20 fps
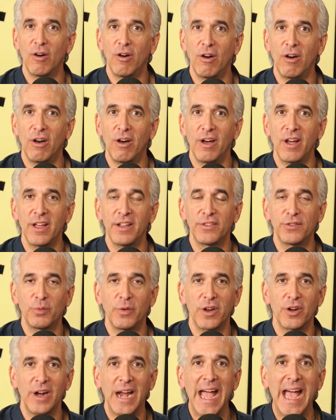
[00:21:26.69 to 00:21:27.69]
on
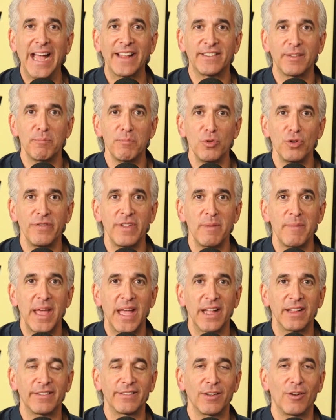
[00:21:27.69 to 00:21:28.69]
Twitter at
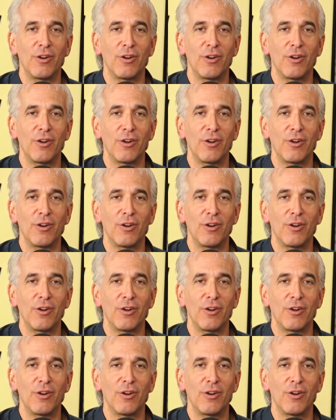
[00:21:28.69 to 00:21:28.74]
MovieMance,